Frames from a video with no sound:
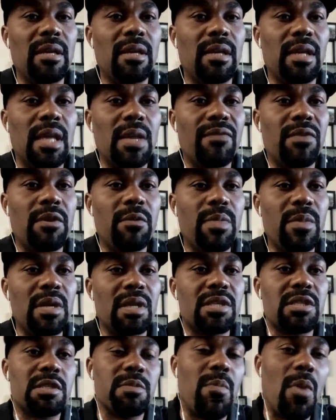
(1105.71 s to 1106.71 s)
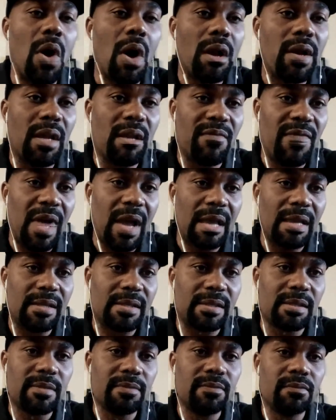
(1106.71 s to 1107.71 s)
giving me smart
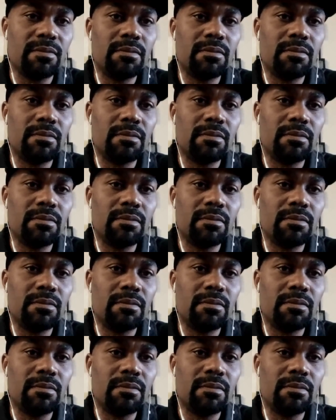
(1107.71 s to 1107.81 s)
advice,